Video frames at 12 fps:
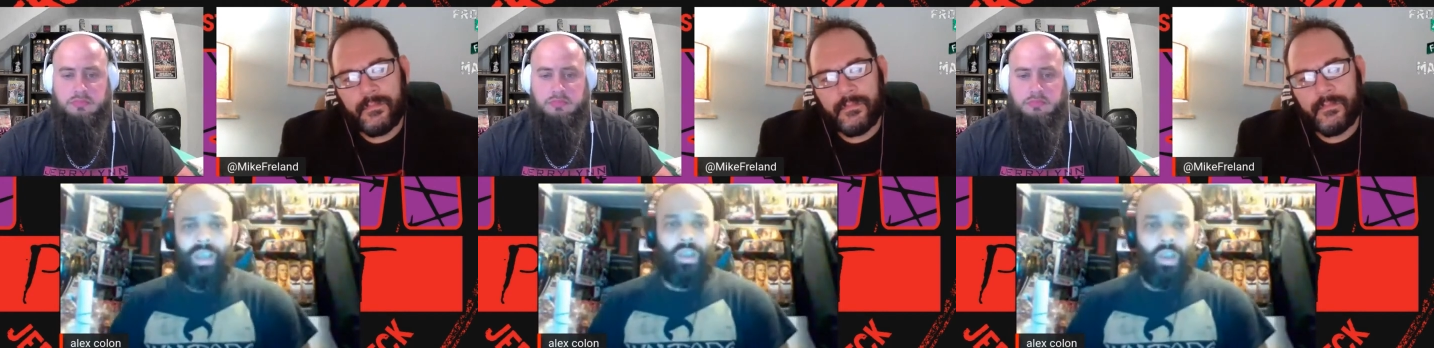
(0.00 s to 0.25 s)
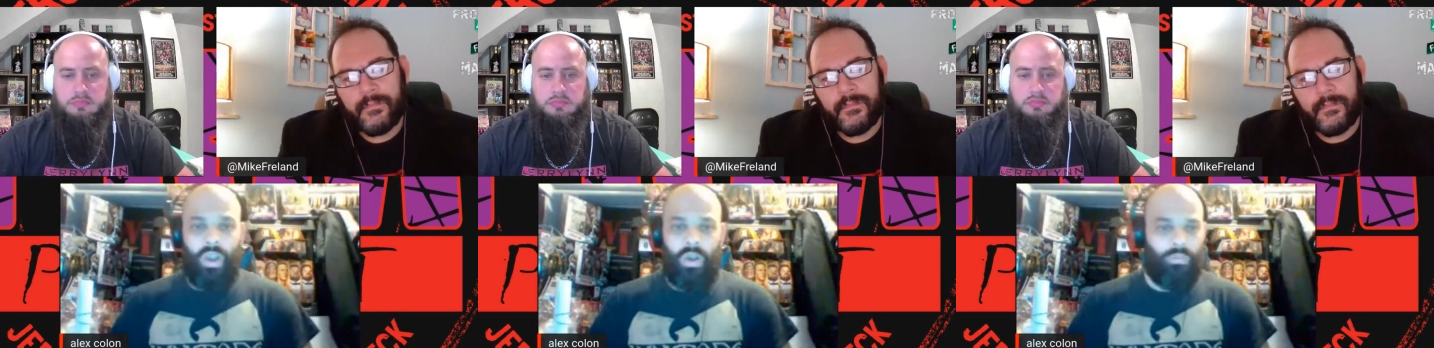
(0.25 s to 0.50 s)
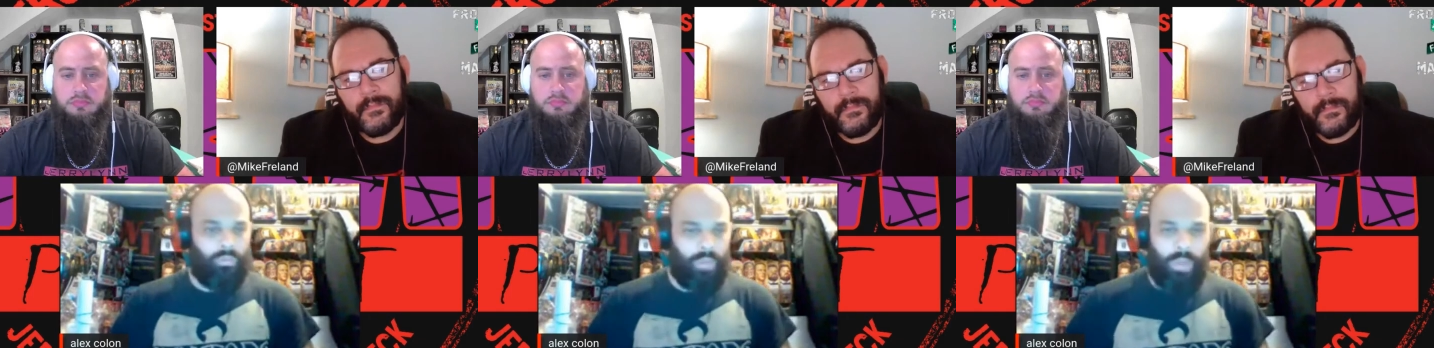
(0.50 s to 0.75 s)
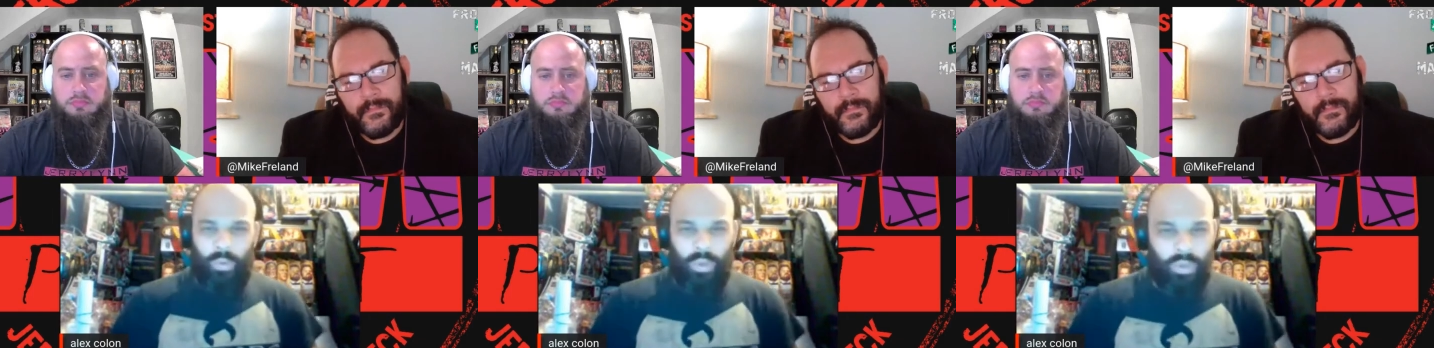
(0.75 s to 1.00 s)
Speaker 1: You know,
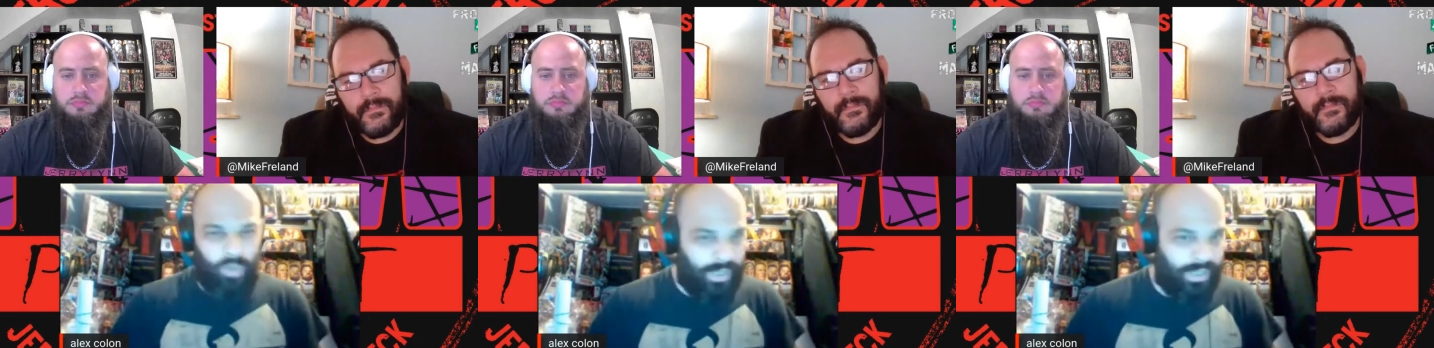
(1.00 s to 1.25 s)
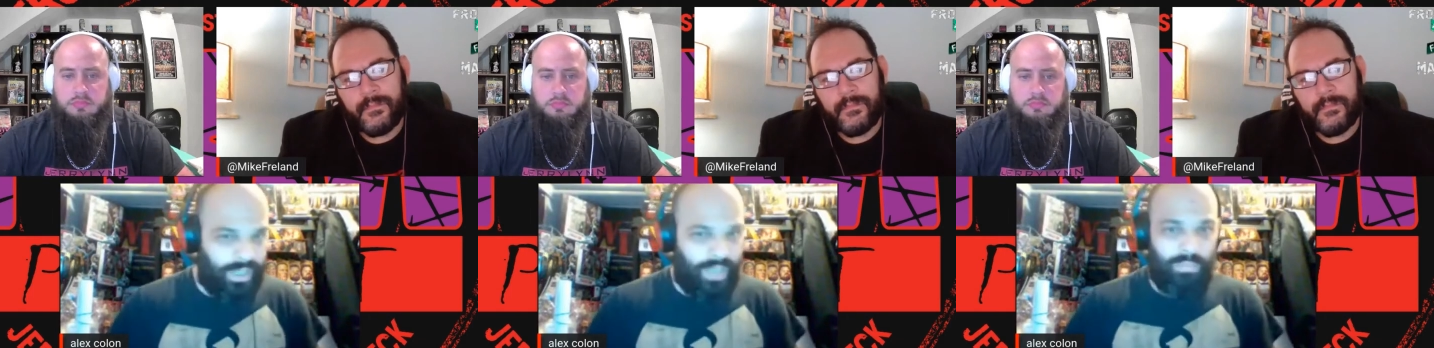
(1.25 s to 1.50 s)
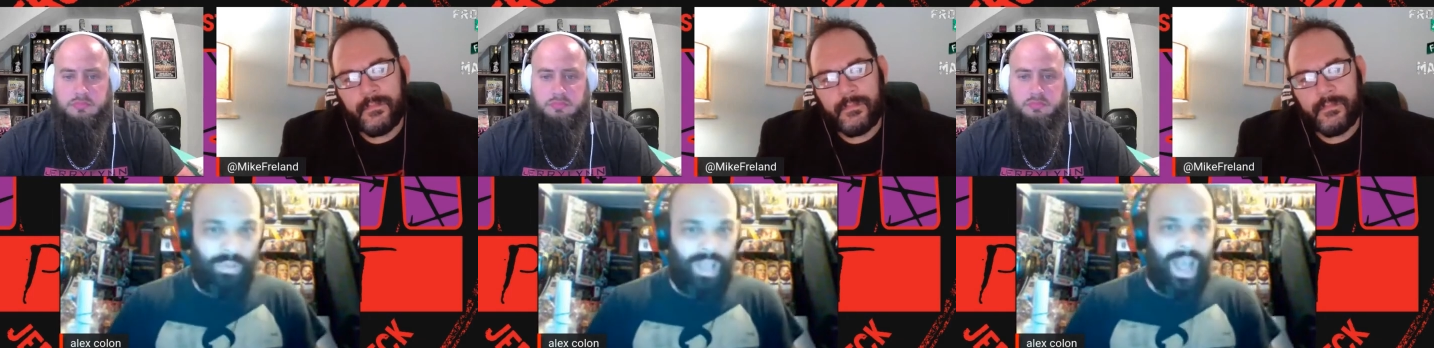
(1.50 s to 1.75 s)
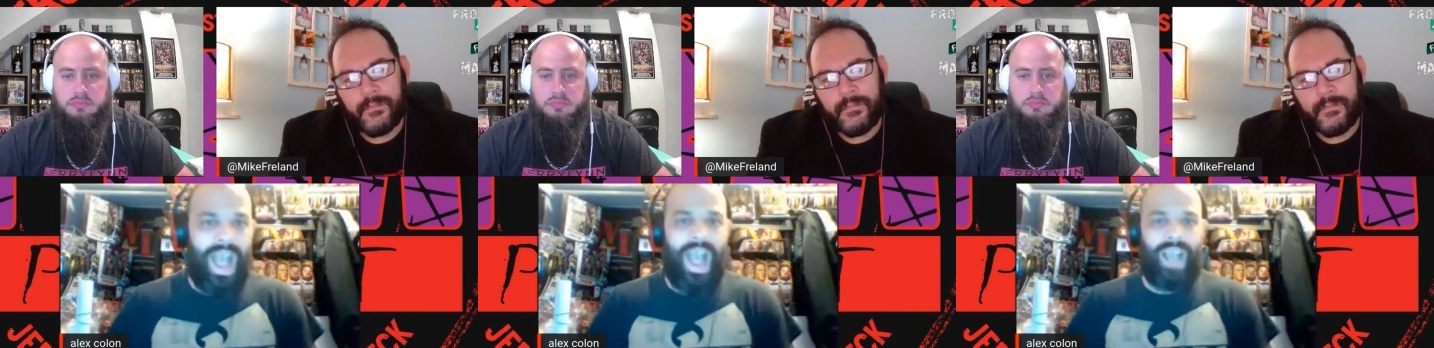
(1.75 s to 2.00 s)
people are dressing in
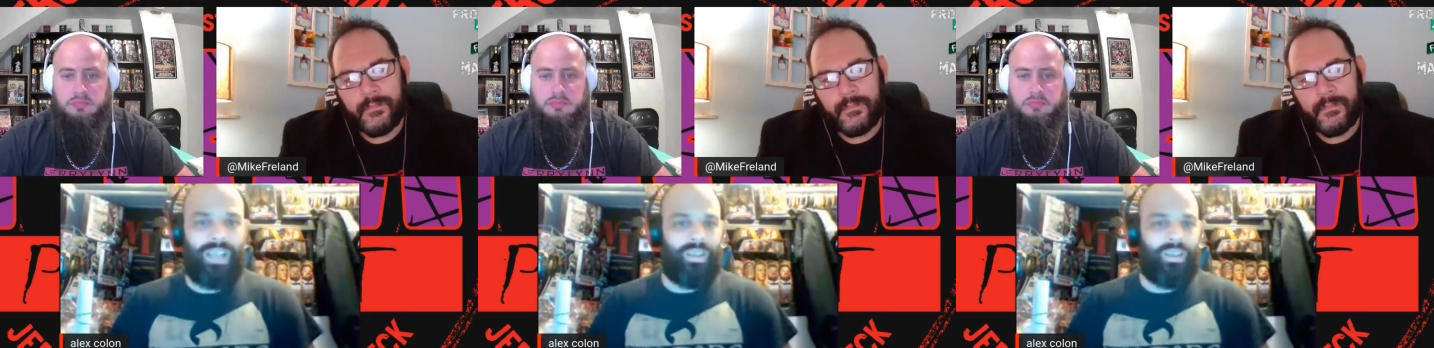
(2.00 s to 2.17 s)
black.